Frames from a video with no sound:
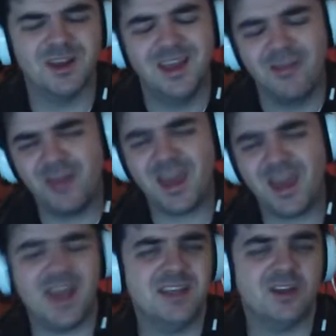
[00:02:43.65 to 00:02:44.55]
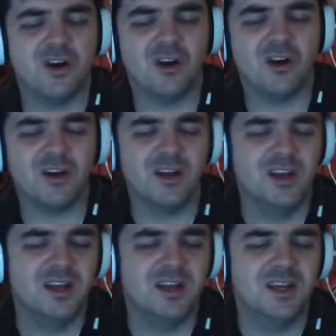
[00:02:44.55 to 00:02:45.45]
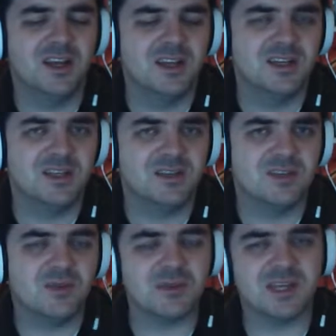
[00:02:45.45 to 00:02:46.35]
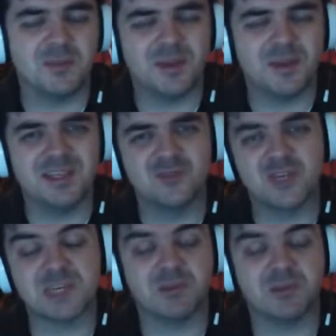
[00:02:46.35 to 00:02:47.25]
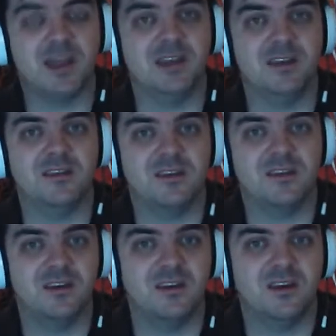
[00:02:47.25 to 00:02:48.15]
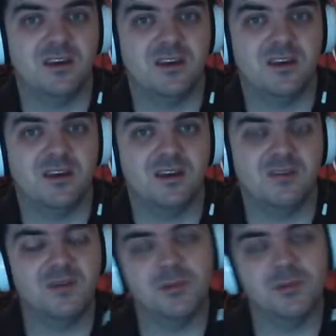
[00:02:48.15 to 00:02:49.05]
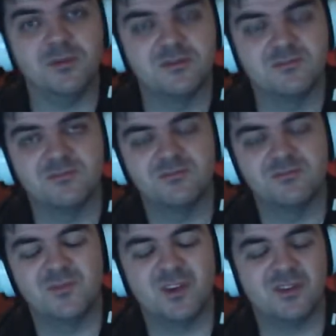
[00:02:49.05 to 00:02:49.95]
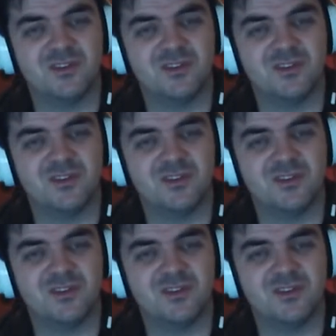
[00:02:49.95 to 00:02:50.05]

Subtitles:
The a's are represented by these resplendent rainbows. Just,